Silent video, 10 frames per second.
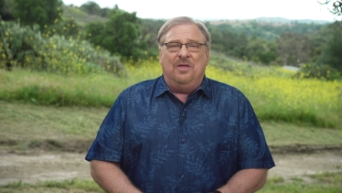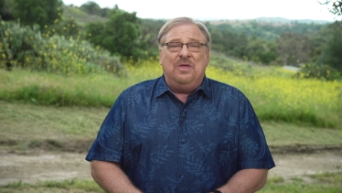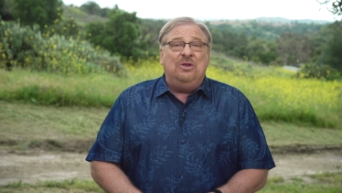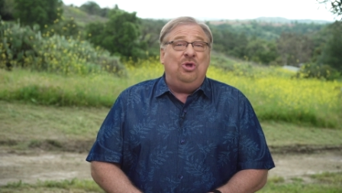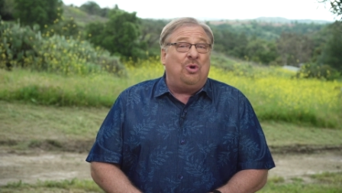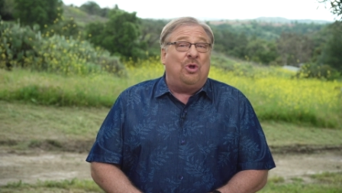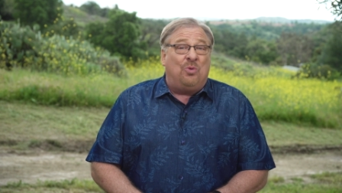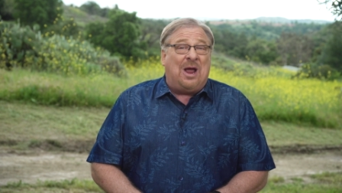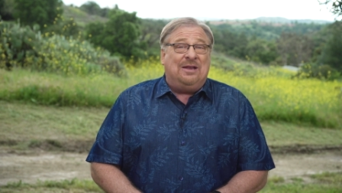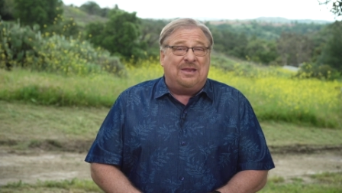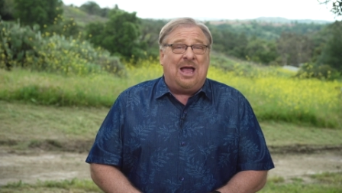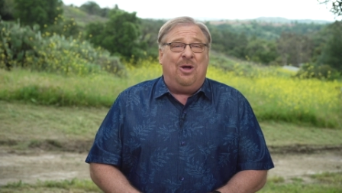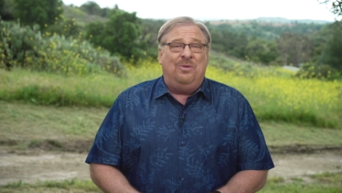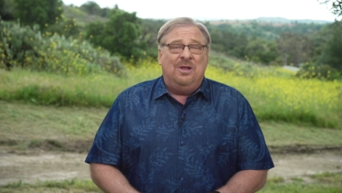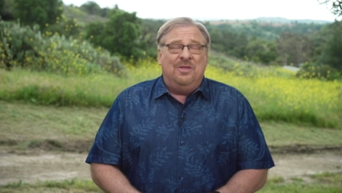then you can write
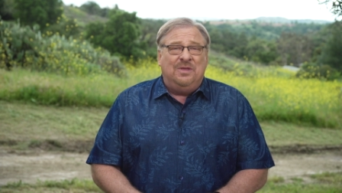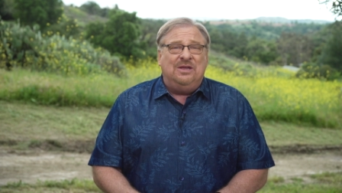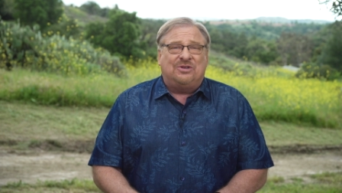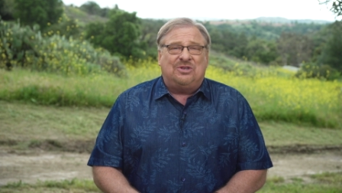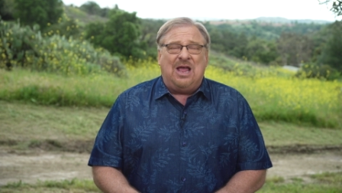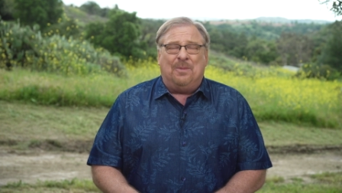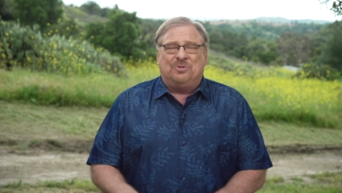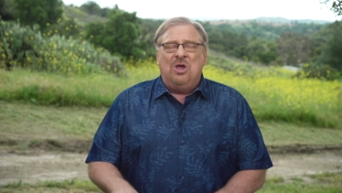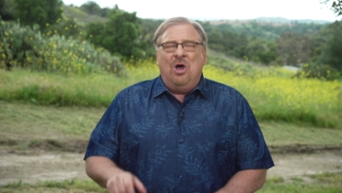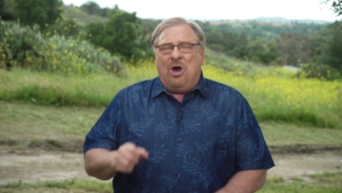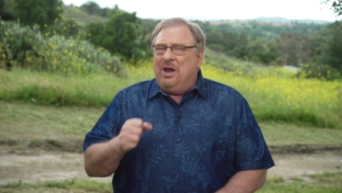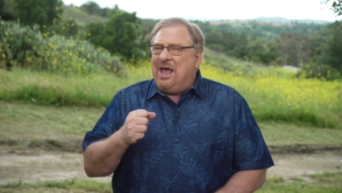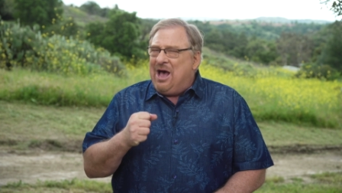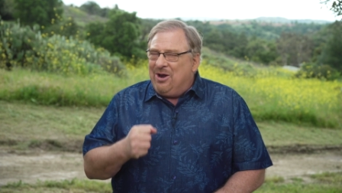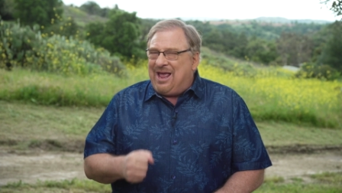down these steps on
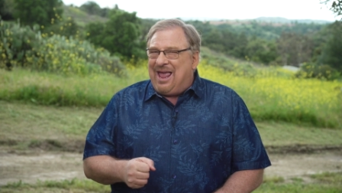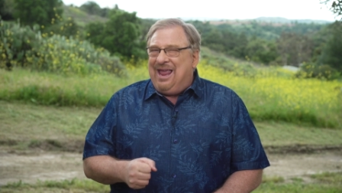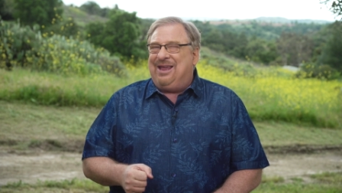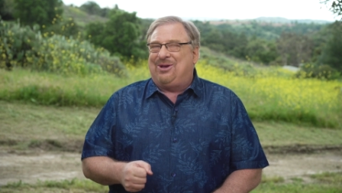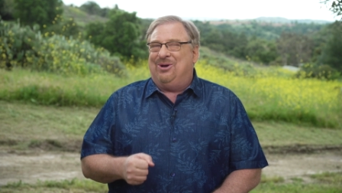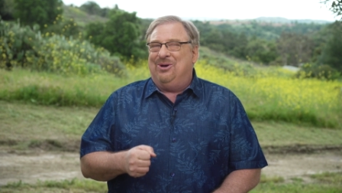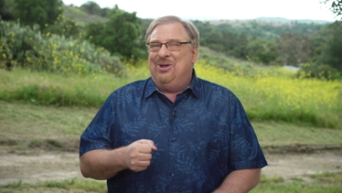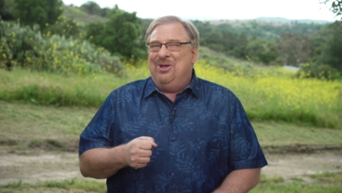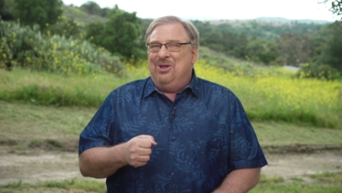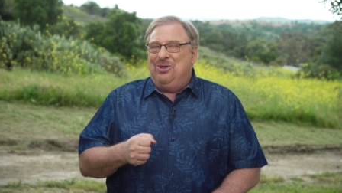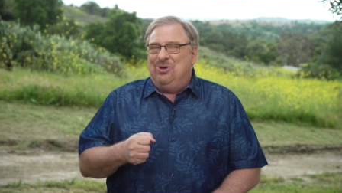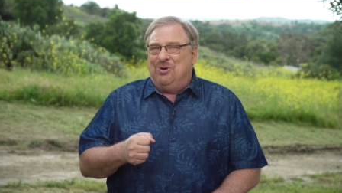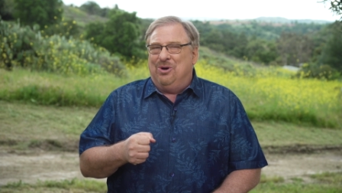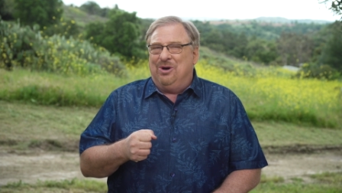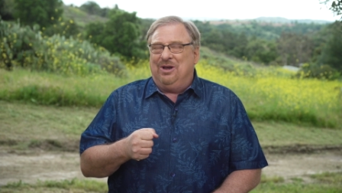how to anchor
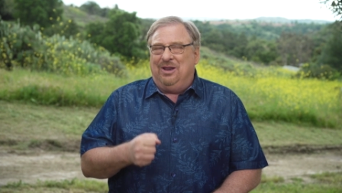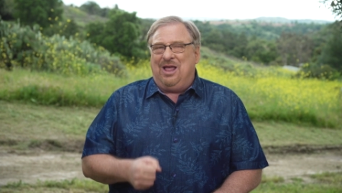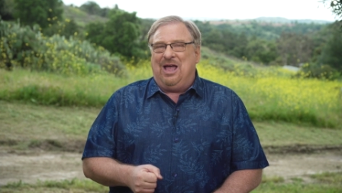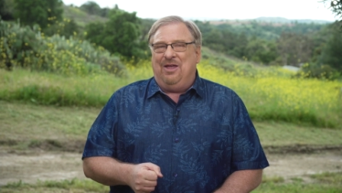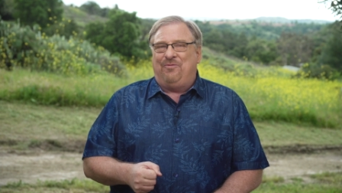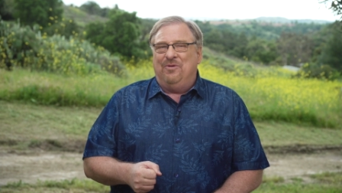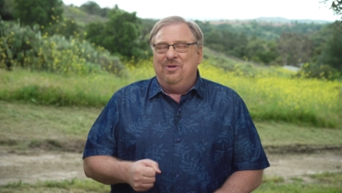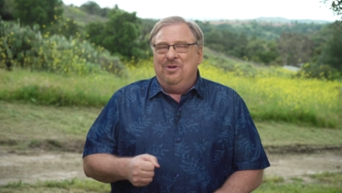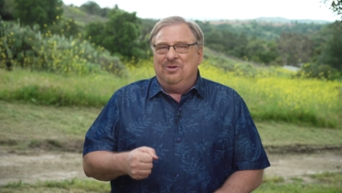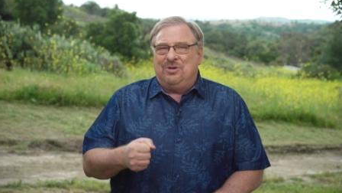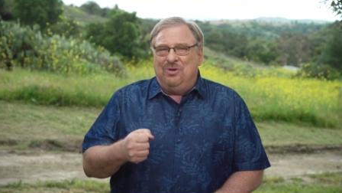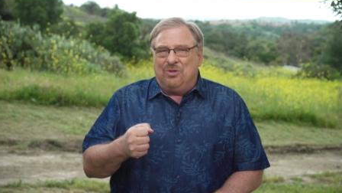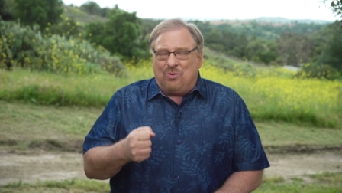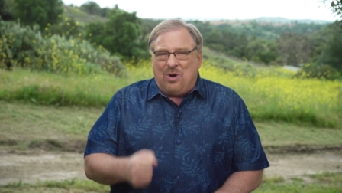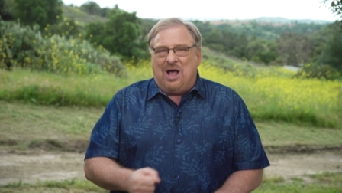your life to
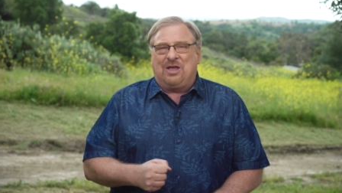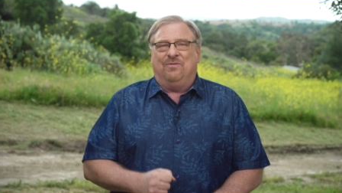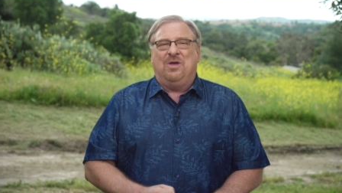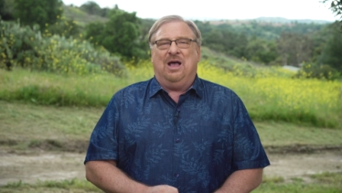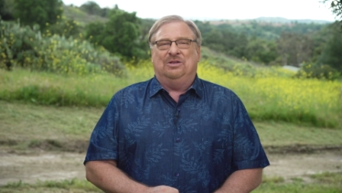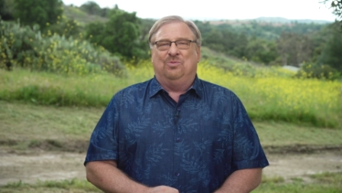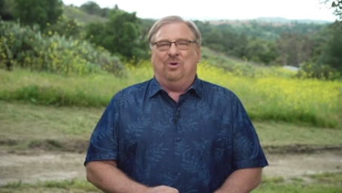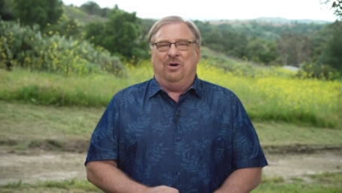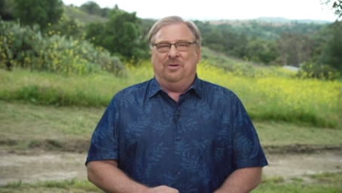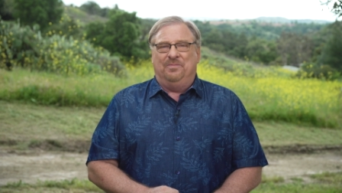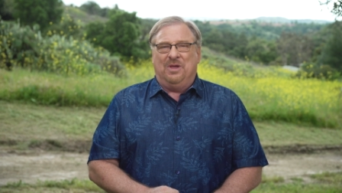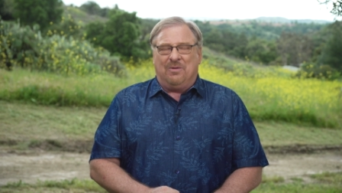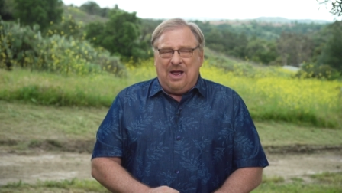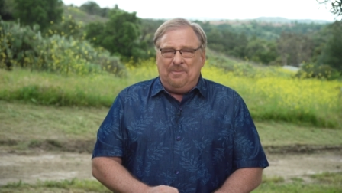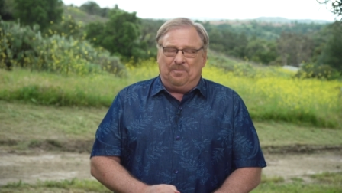the rock of God's word.
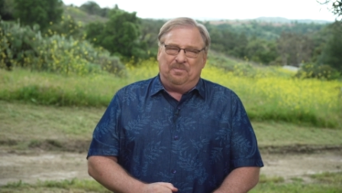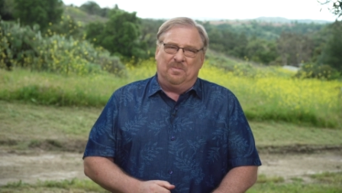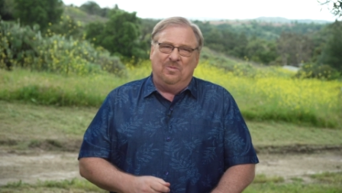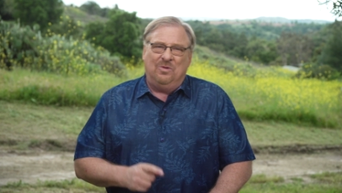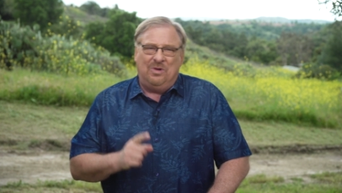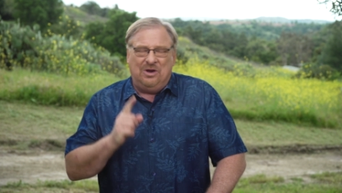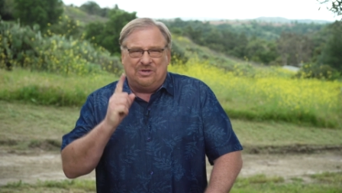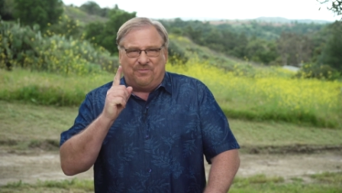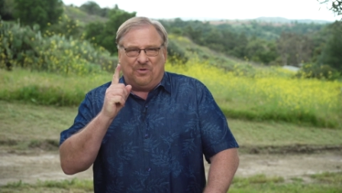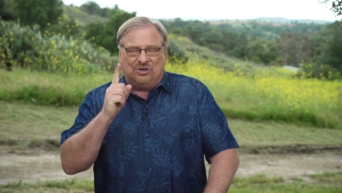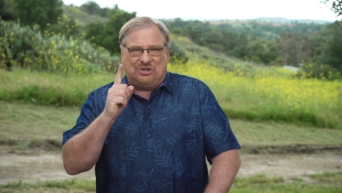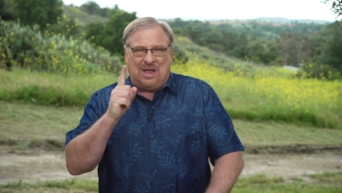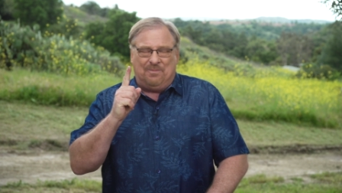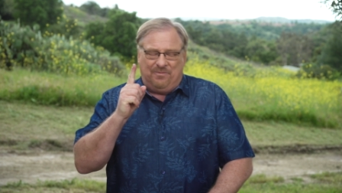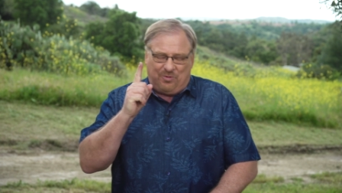All right? Here's the first
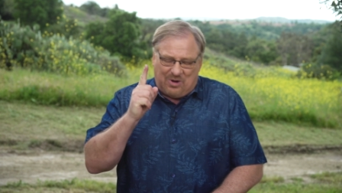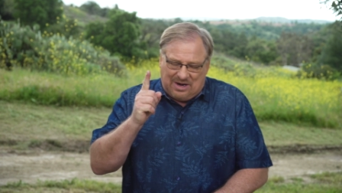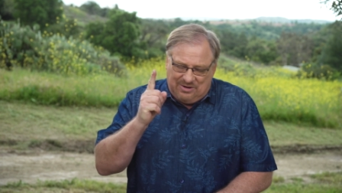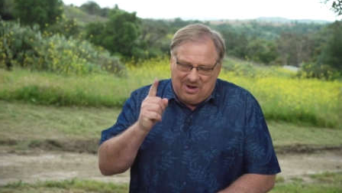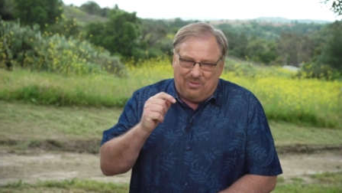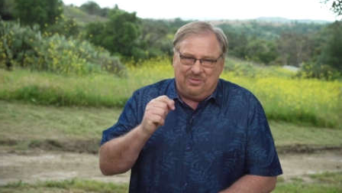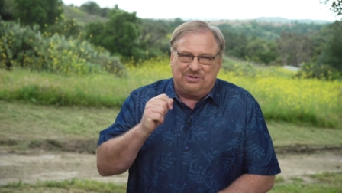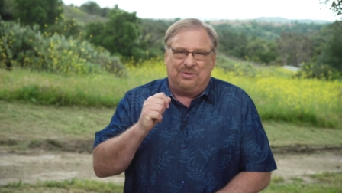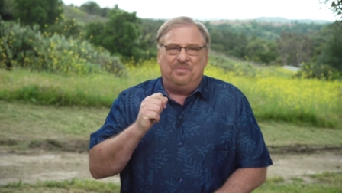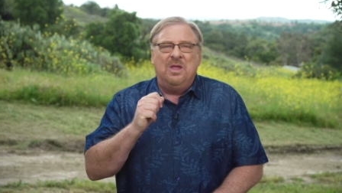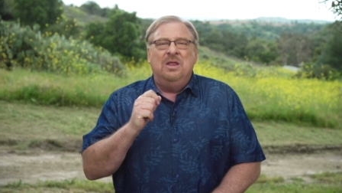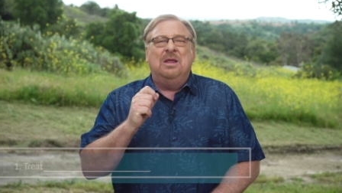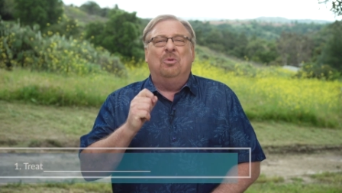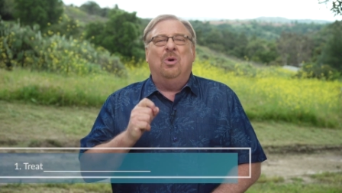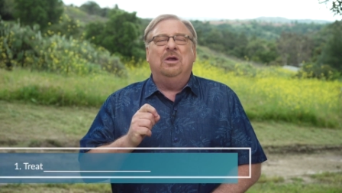step if you're writing notes.
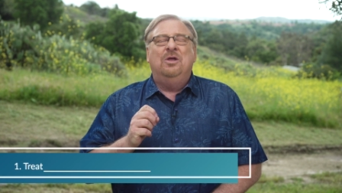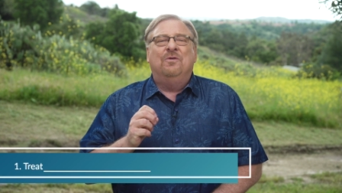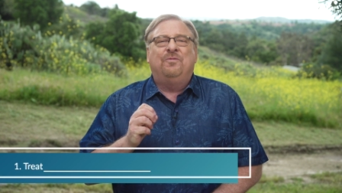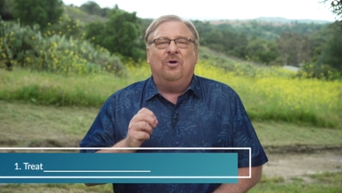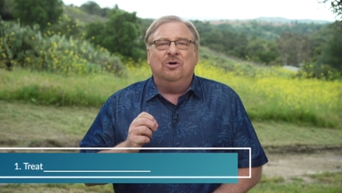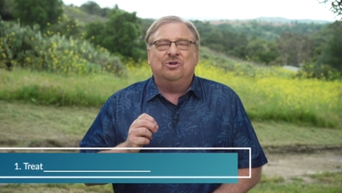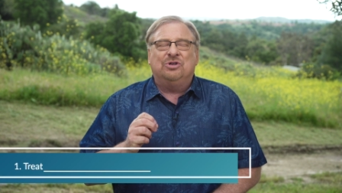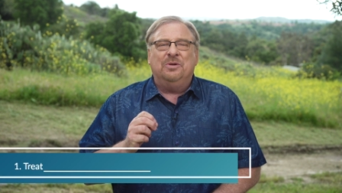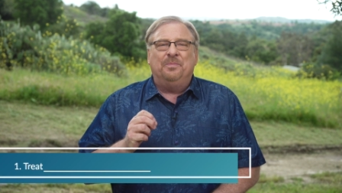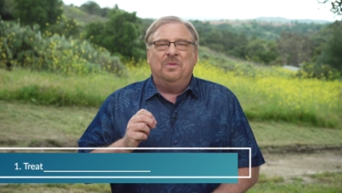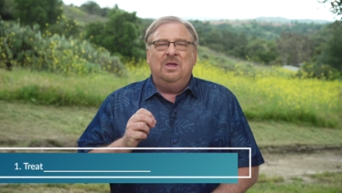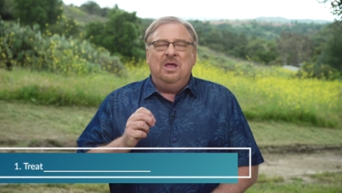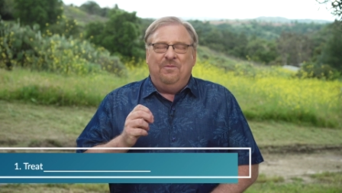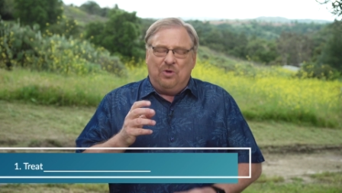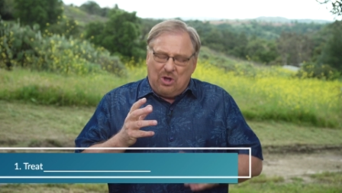Number one, first,
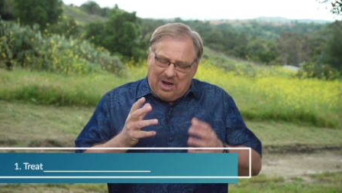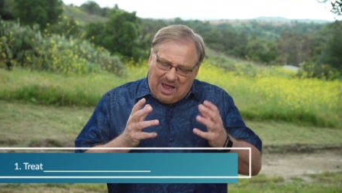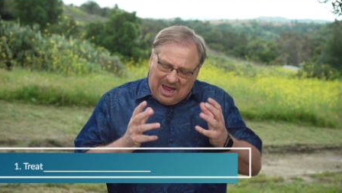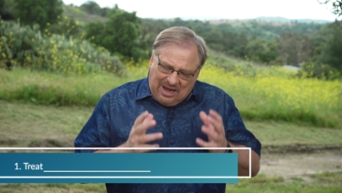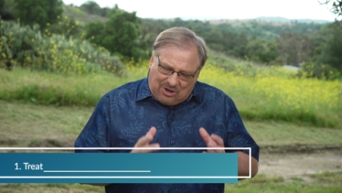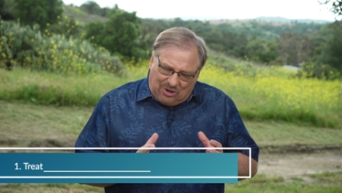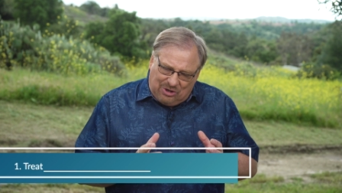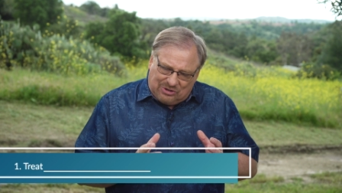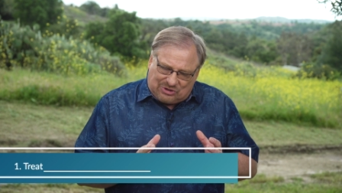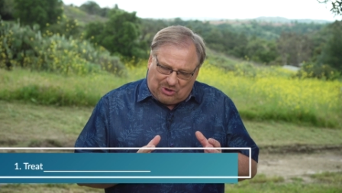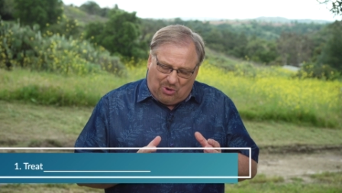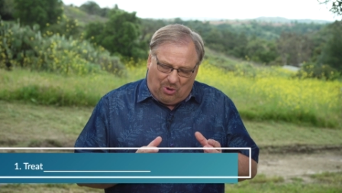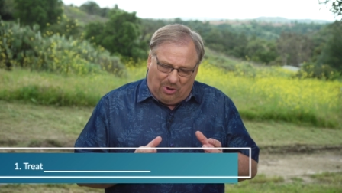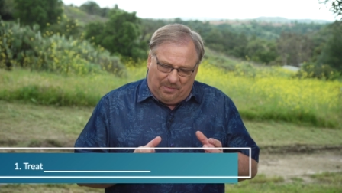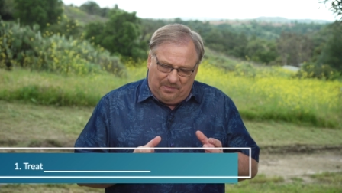if you're going to anchor your
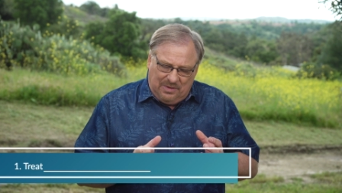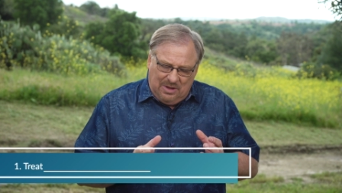soul